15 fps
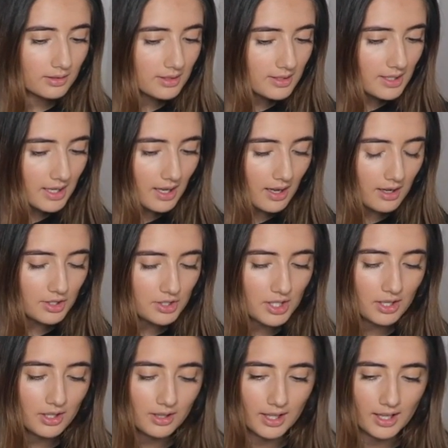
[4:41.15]
See ya. Is she
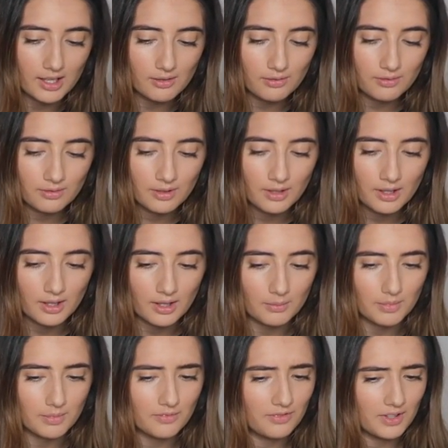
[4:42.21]
gonna leave?
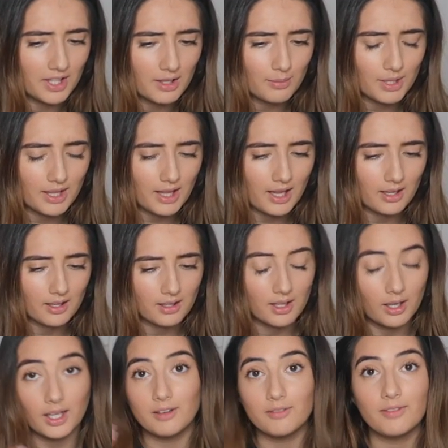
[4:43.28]
I'm feeling a bit like
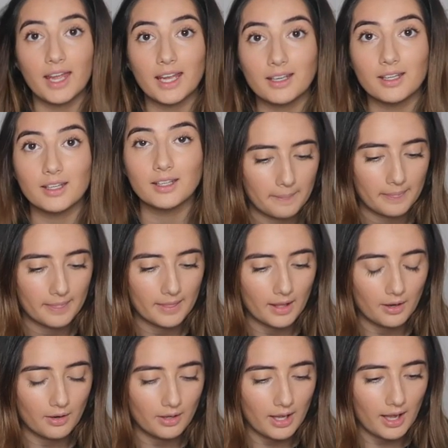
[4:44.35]
invaded.
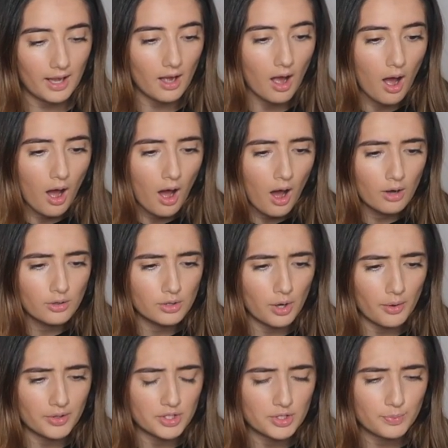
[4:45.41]
Okay. Oh
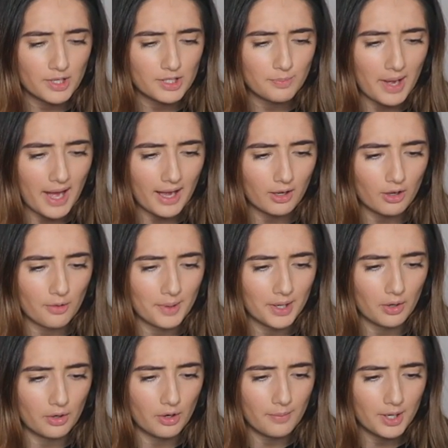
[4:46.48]
no, I just pressed back. Oh my
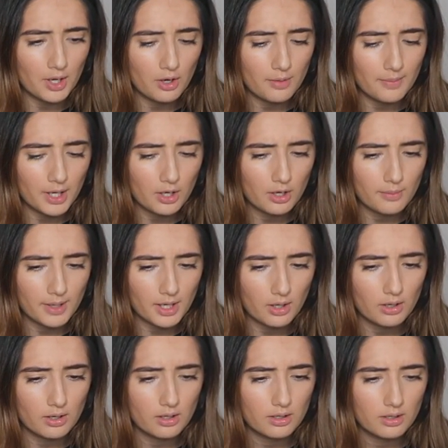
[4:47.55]
god. Oh my god. Oh my god. Oh my
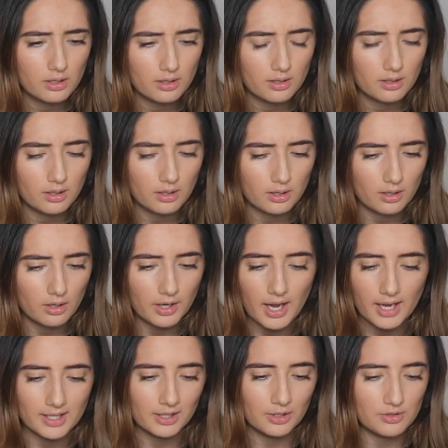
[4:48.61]
god.
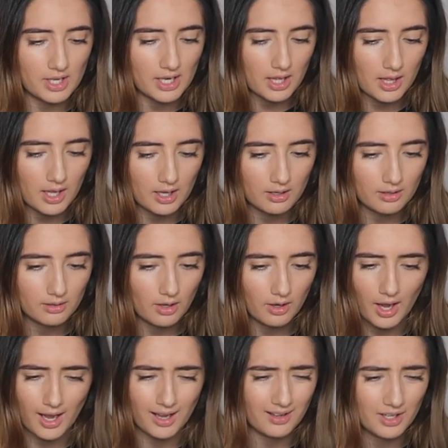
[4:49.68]
Okay, I didn't lose anything.
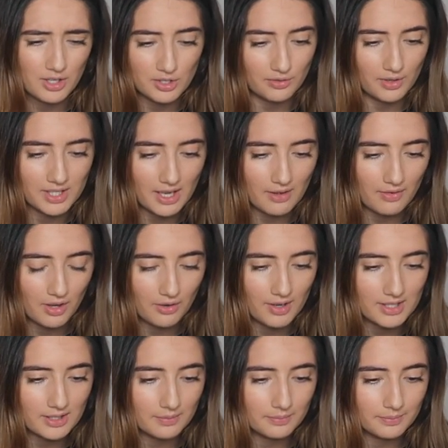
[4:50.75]
Okay, I just freaked out for no
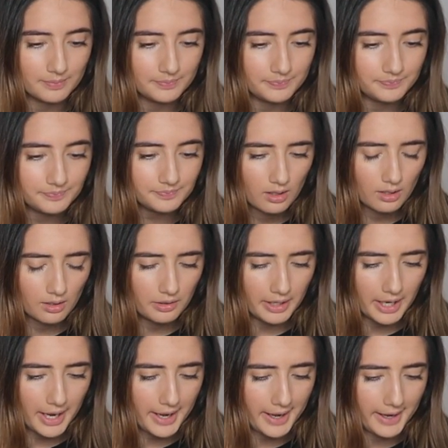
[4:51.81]
reason.
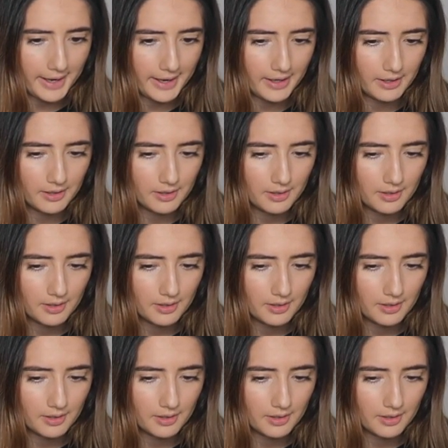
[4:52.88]
Okay.